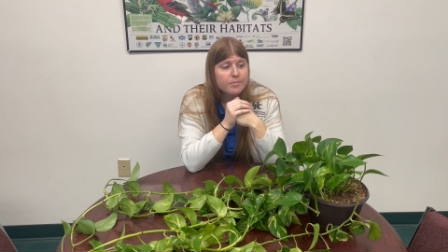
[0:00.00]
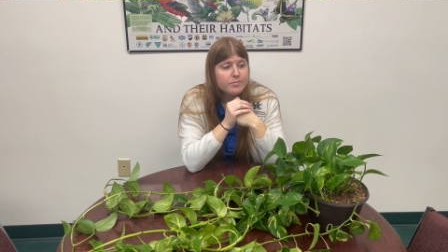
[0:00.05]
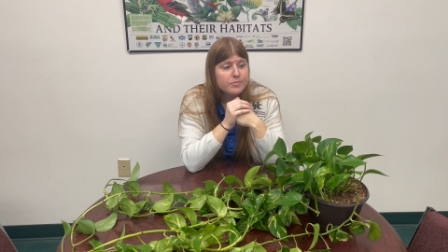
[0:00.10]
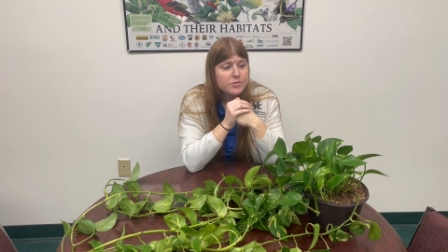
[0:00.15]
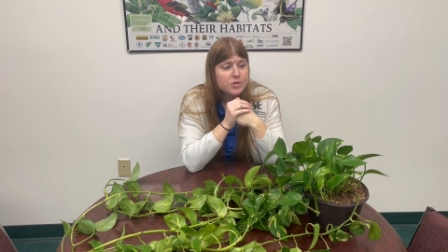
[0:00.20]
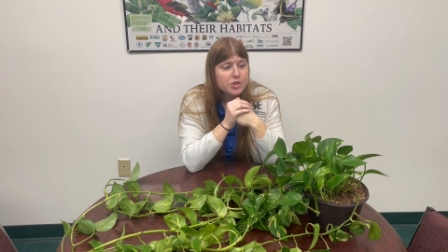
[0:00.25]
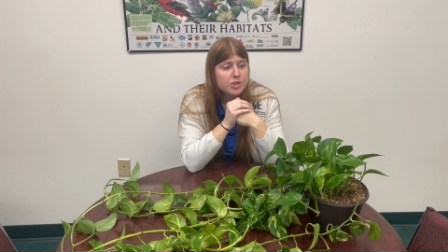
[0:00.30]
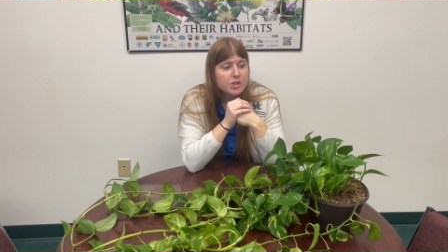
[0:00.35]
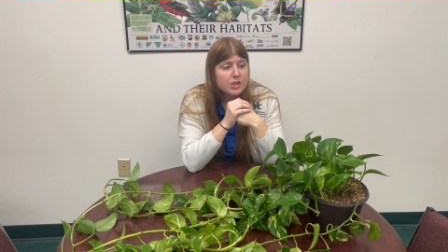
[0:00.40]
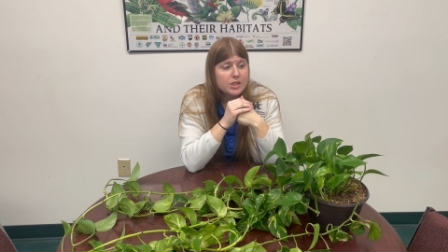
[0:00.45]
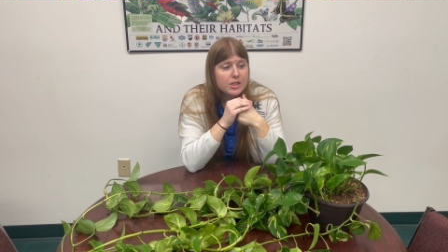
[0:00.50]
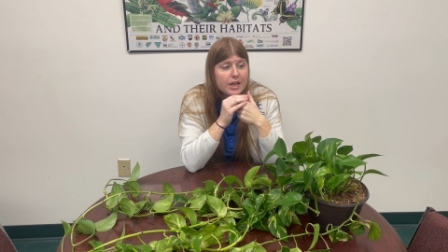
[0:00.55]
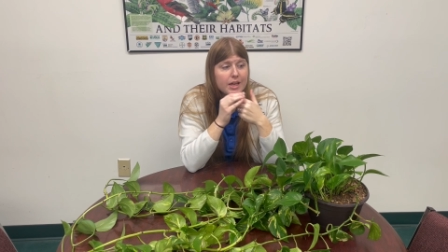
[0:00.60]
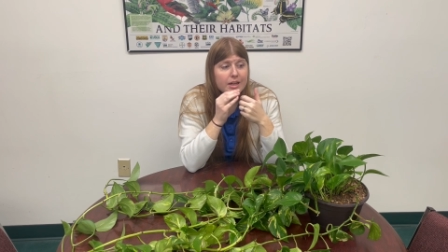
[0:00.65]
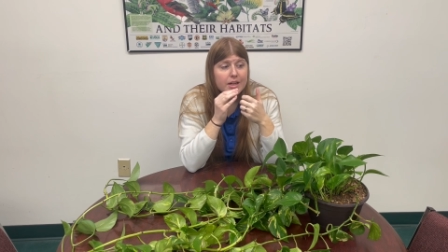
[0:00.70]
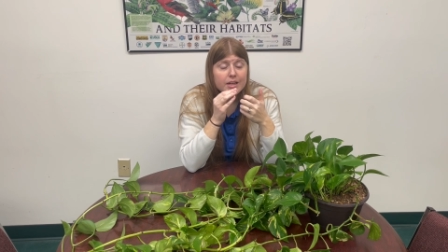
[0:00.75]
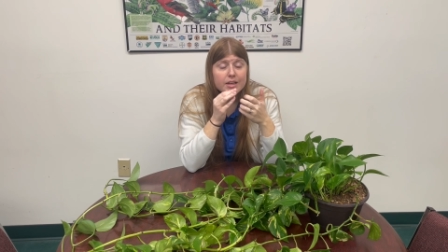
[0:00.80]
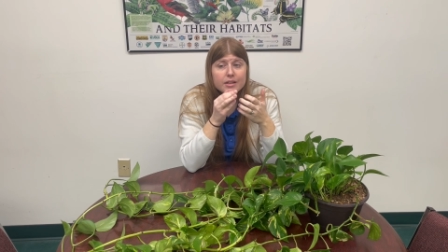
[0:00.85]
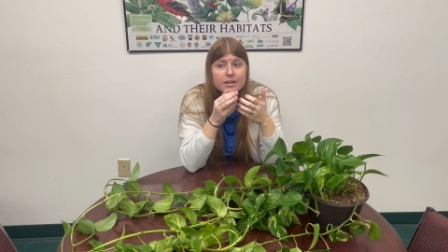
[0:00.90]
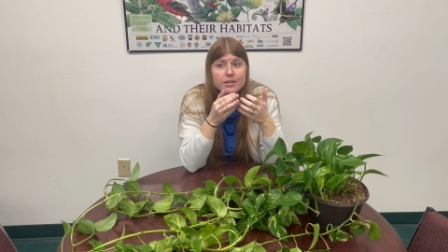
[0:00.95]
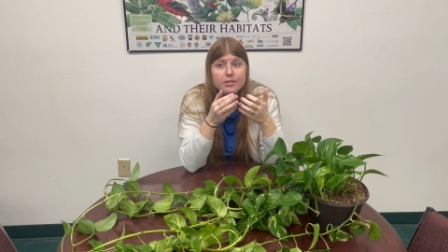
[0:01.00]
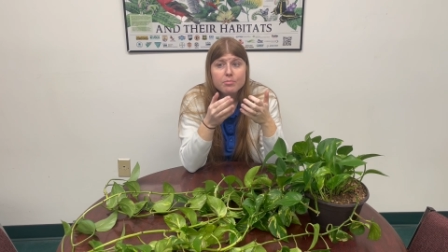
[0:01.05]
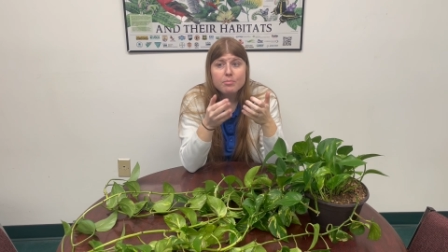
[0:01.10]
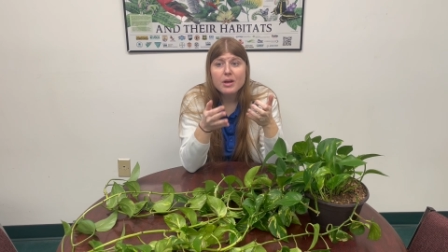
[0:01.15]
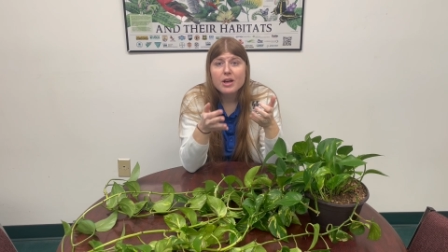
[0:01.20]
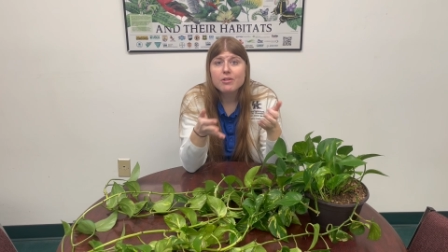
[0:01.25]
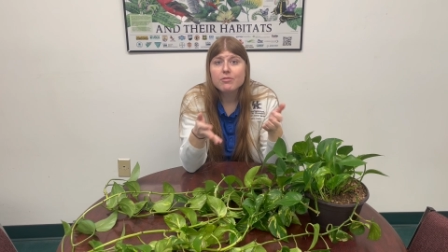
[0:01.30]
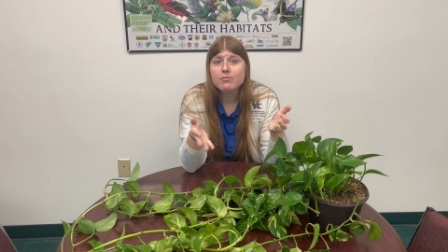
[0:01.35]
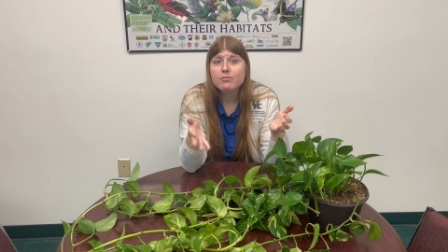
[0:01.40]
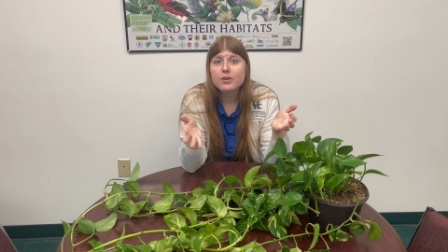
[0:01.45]
genetic
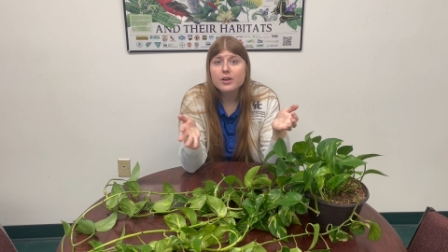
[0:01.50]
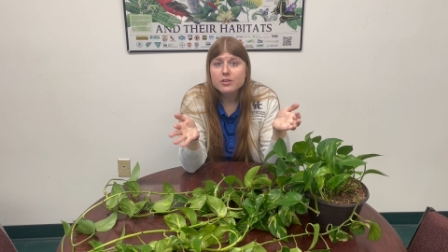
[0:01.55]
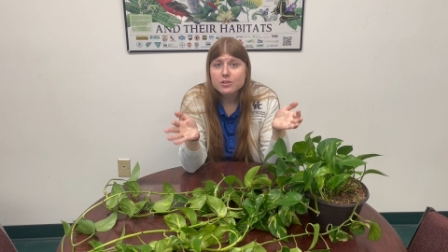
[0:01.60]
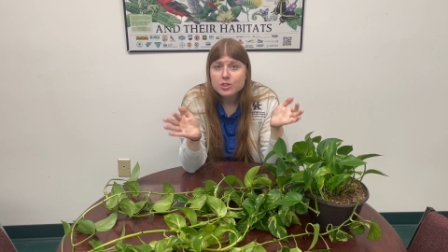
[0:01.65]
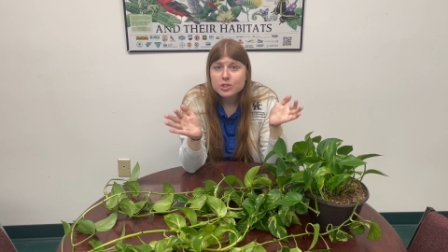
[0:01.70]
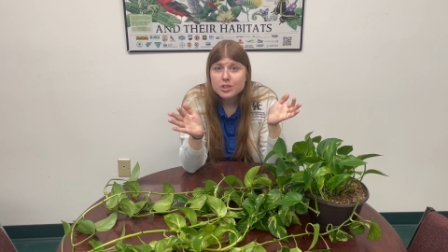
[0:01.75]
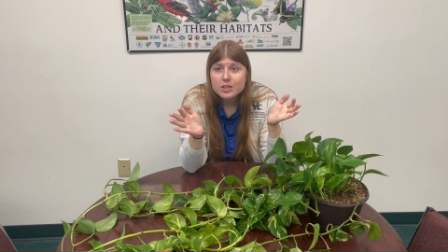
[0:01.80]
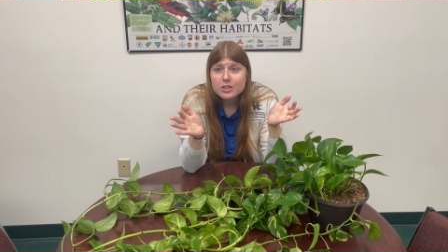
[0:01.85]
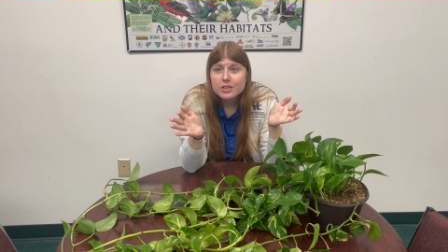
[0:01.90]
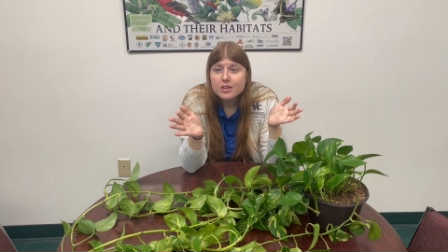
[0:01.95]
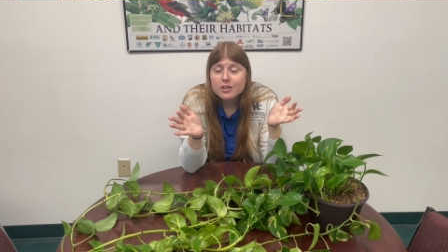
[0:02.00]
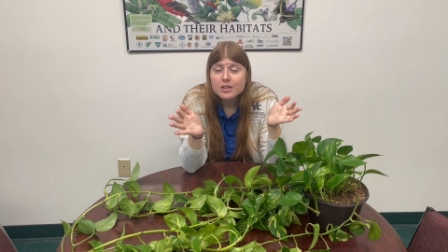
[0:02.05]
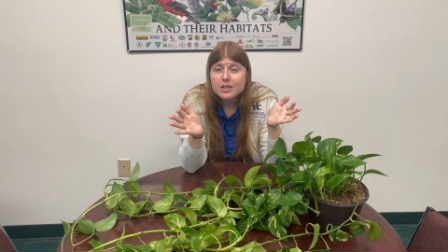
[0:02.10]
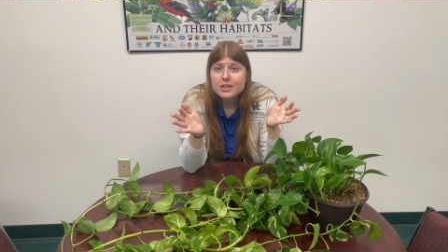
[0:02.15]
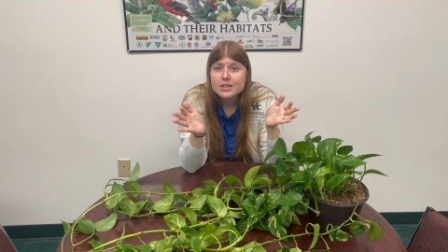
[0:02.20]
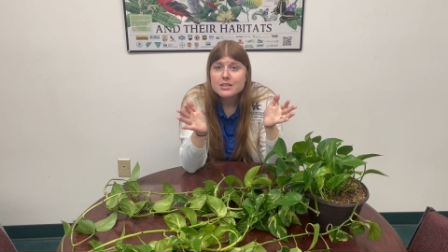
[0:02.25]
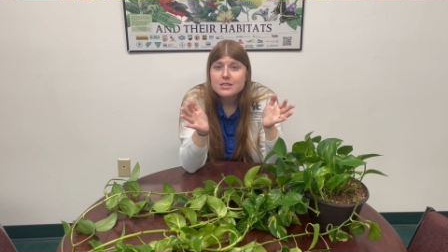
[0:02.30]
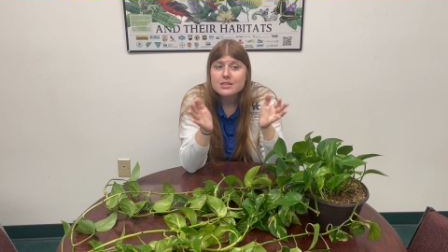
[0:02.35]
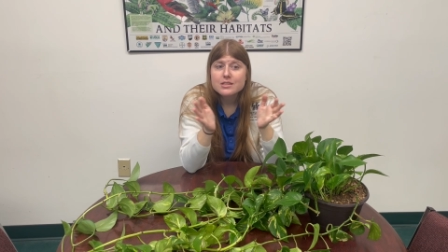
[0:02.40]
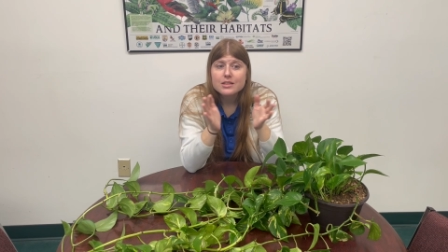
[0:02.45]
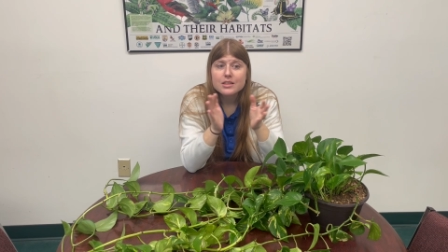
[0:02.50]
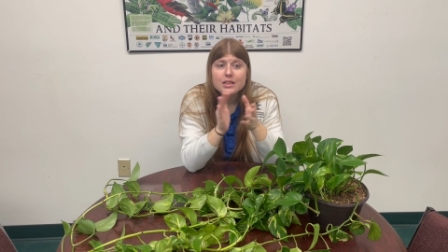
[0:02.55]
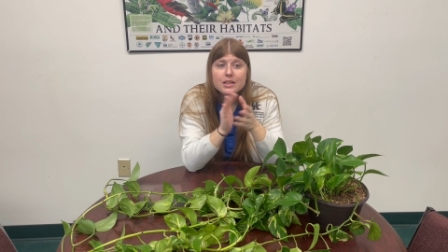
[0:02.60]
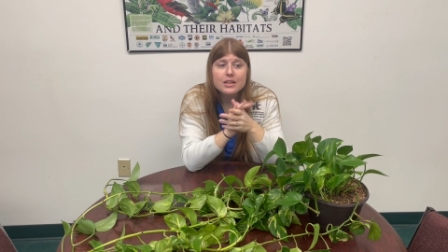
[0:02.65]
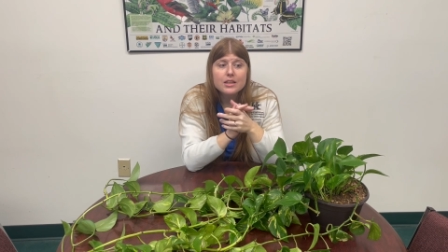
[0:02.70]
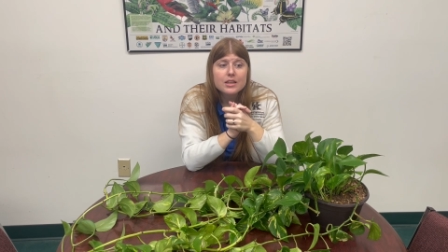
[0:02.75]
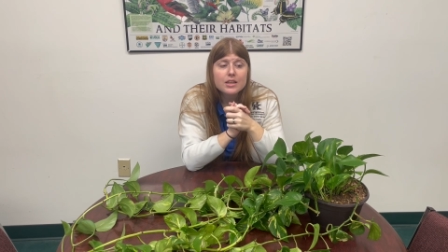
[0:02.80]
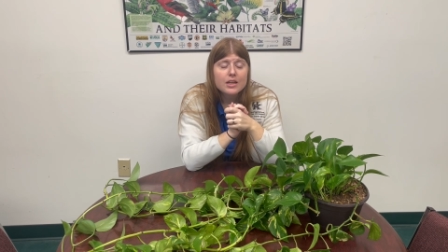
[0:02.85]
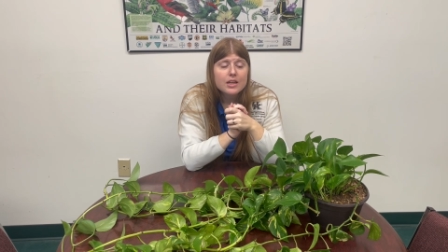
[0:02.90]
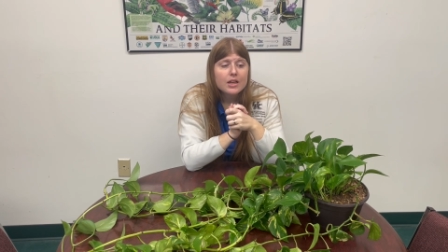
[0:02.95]
malfunction,
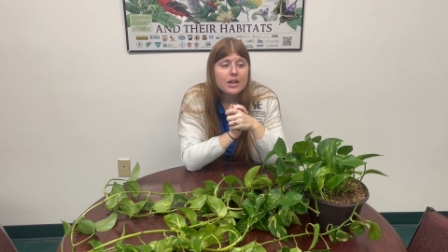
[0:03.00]
honestly,